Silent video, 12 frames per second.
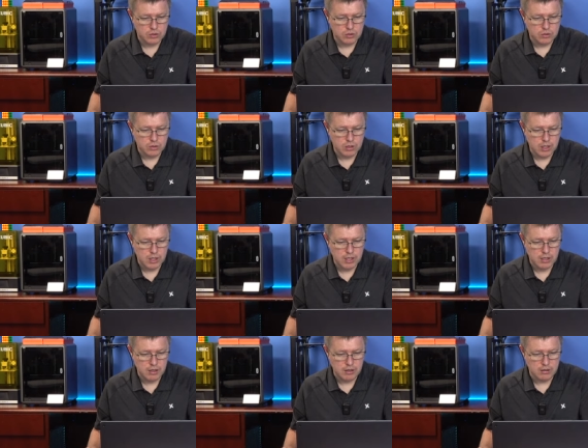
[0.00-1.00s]
Where did it
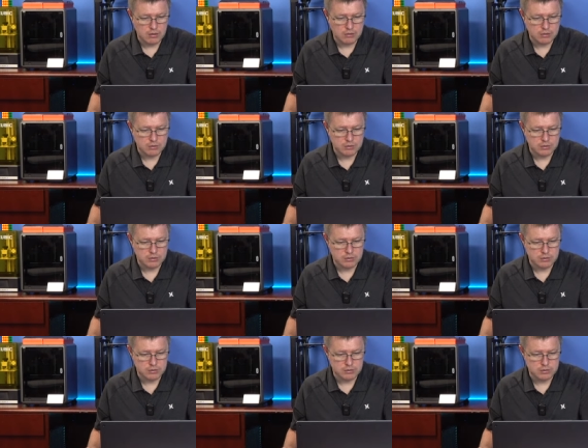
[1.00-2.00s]
go?
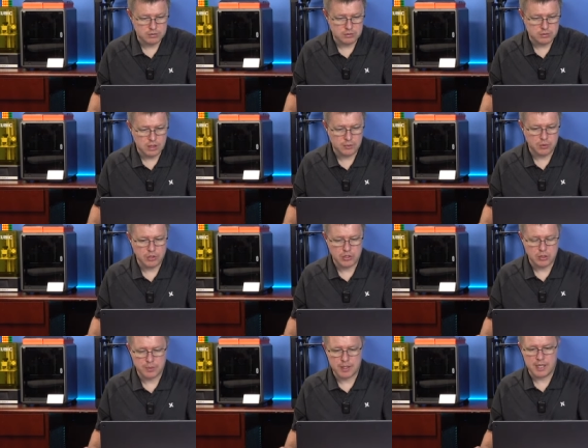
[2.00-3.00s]
All right, we'll just
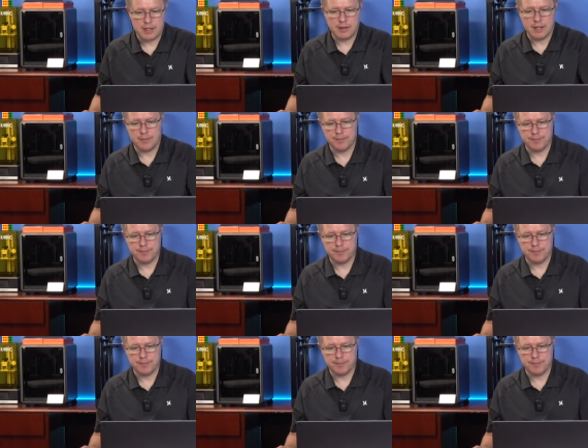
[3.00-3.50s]
open that, yeah.